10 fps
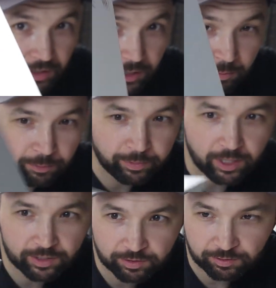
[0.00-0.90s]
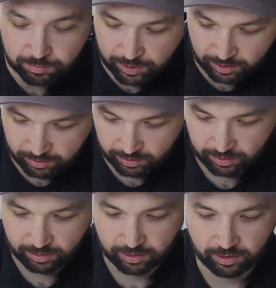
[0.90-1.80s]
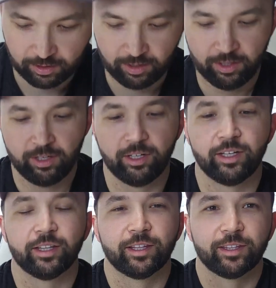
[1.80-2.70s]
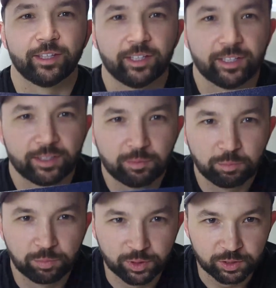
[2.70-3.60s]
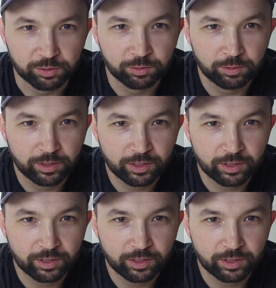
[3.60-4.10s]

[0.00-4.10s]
cardboard box from Sailor, and then the blue,